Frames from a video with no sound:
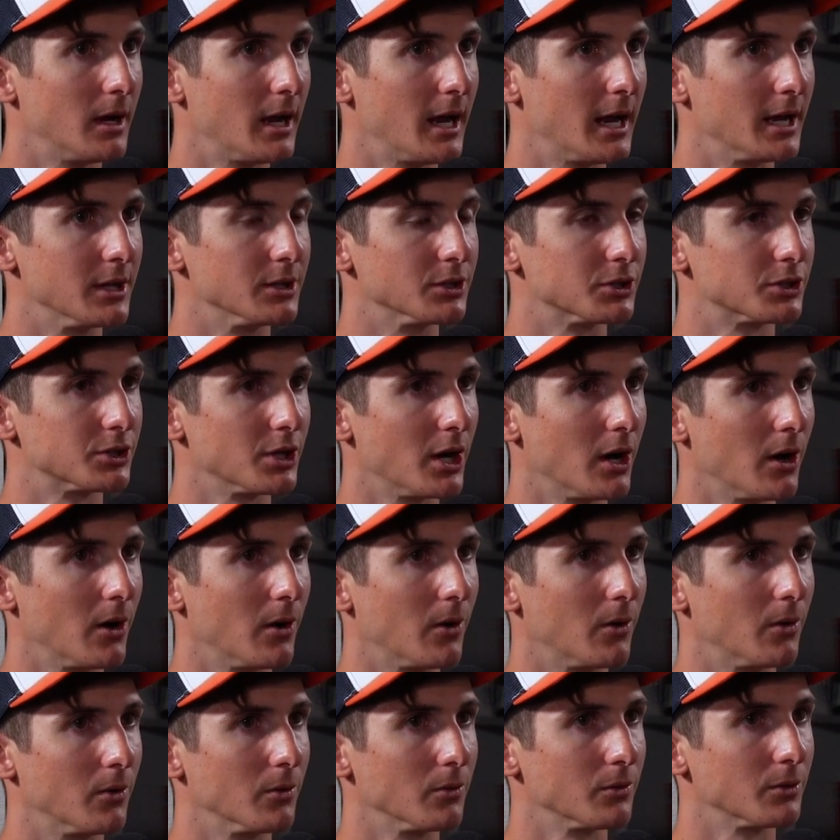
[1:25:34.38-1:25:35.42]
And
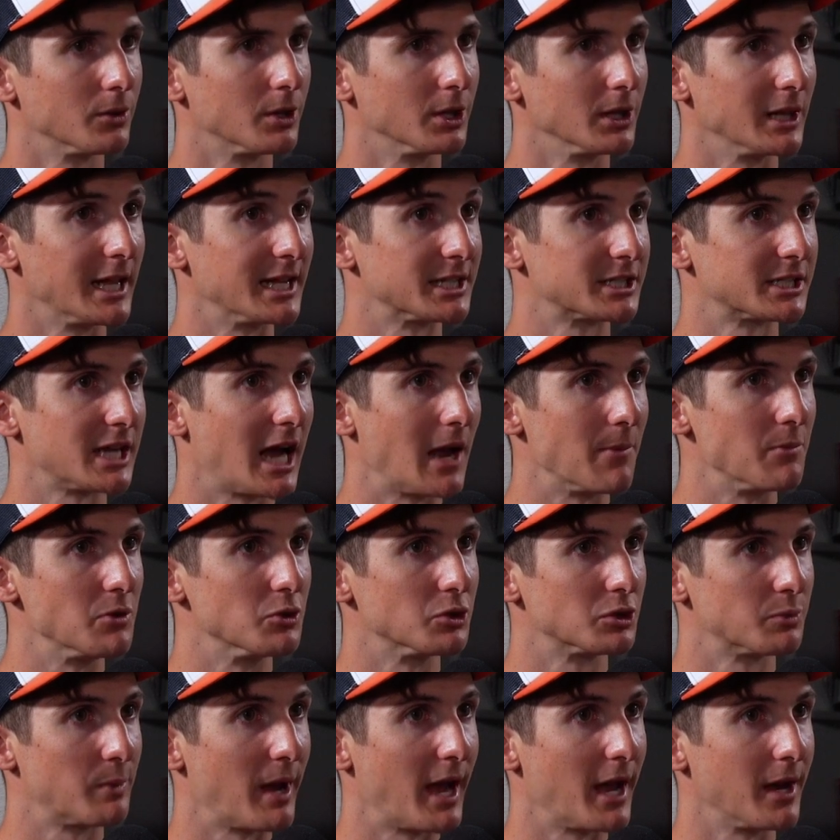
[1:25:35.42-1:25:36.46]
so the less time
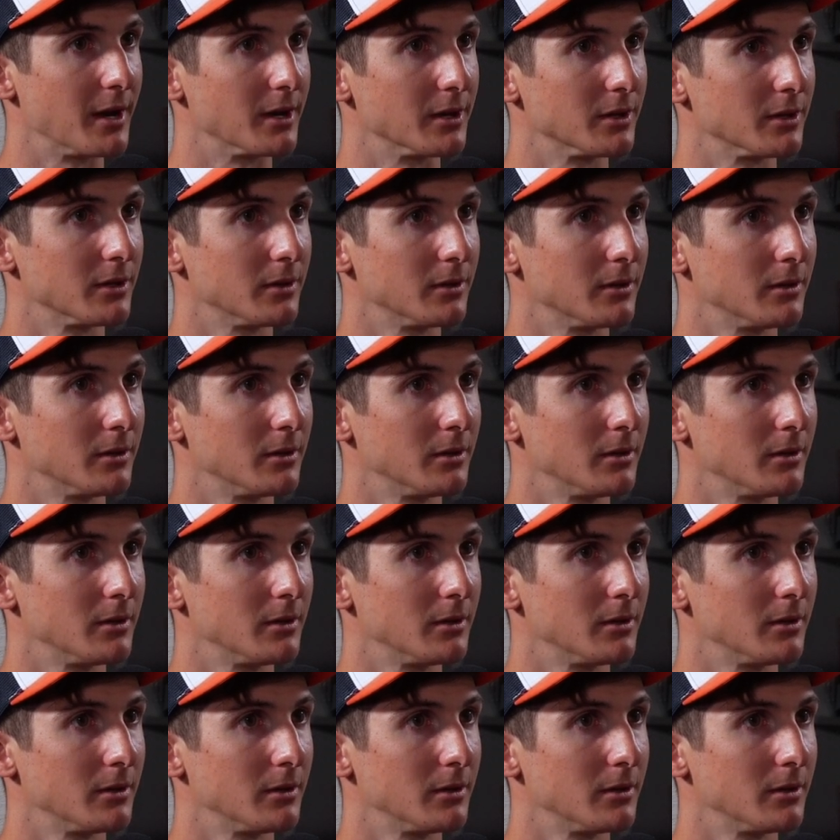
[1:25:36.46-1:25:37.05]
you spend,